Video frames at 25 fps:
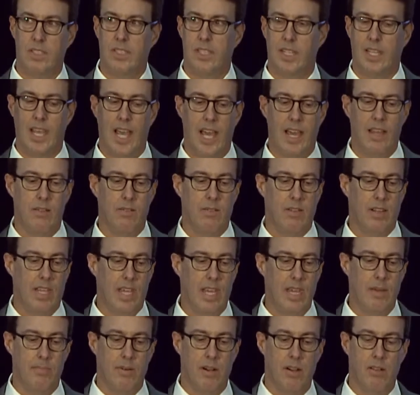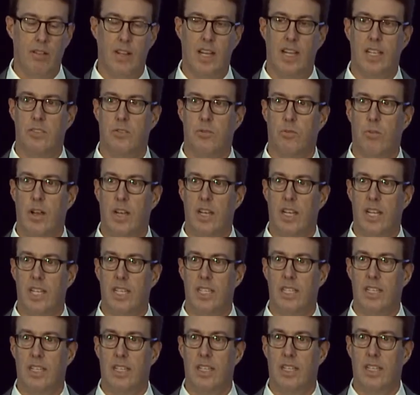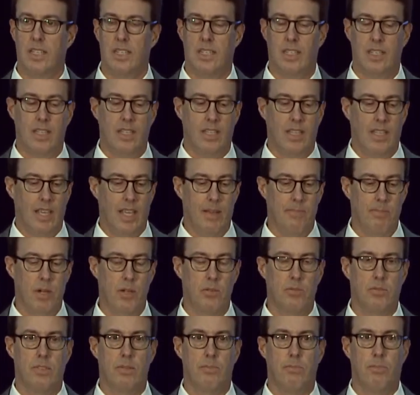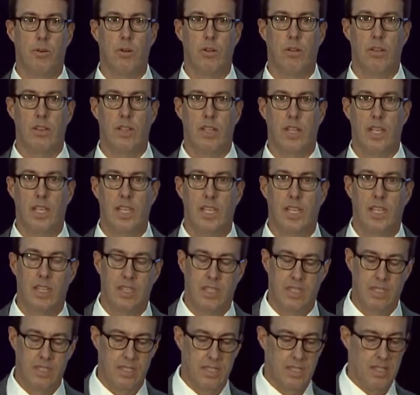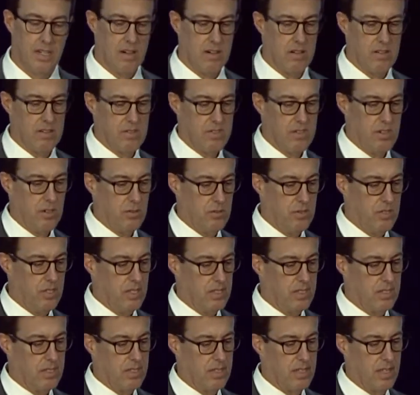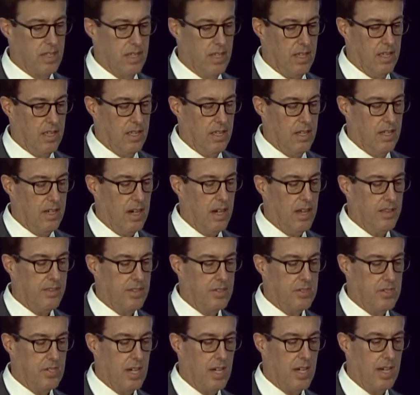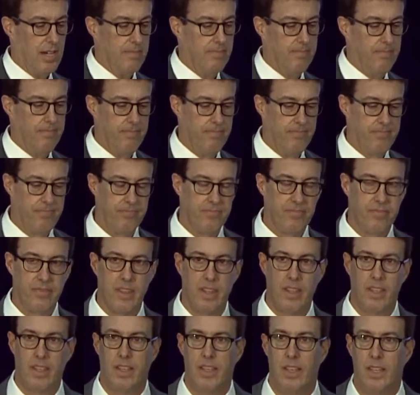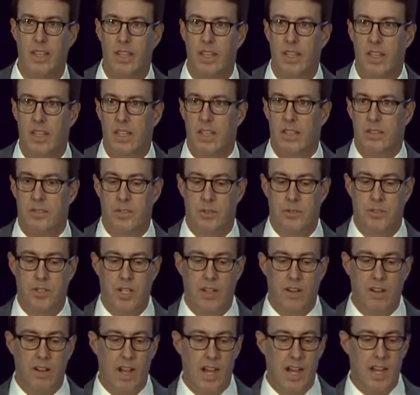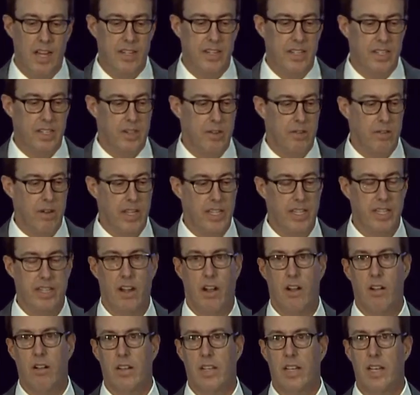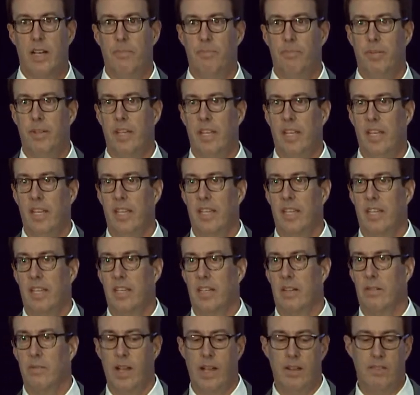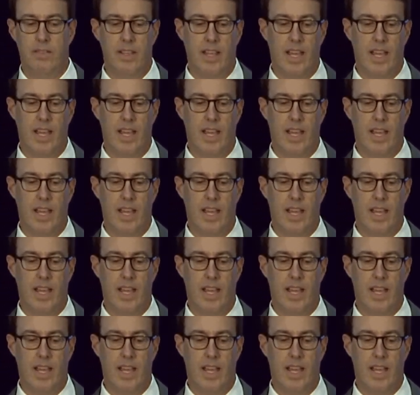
together to keep our lines running, and most importantly, our associates on the job. Soichiro Honda created our company around the